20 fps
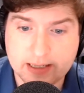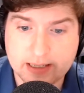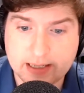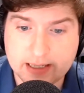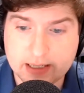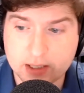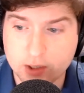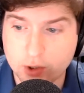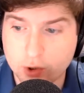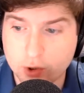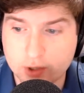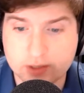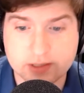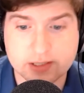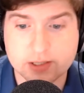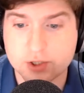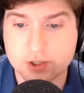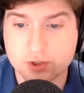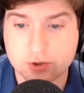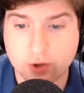He looked
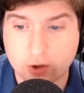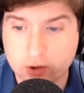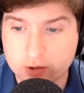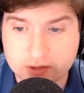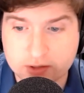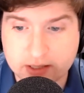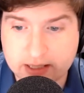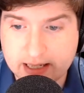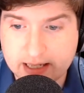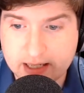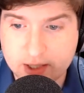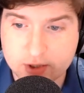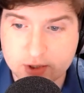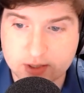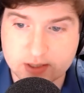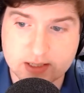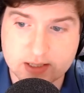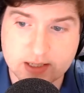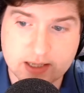and startled the nations,